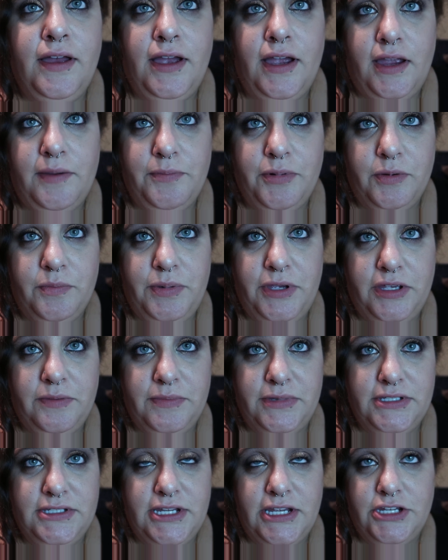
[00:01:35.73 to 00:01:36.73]

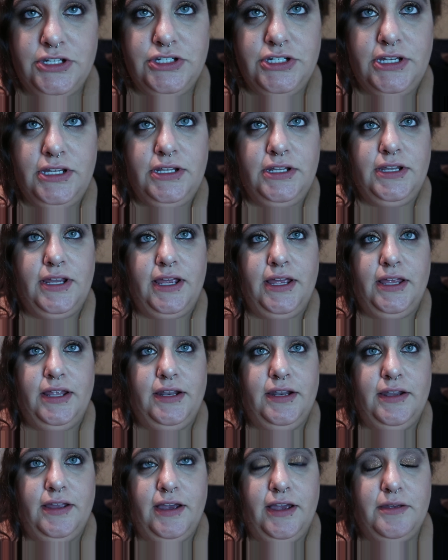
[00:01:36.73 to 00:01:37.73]
hyperpigmentation,
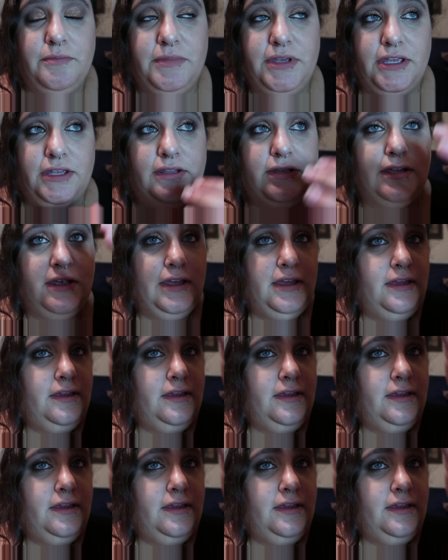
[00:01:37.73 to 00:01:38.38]
and I mean,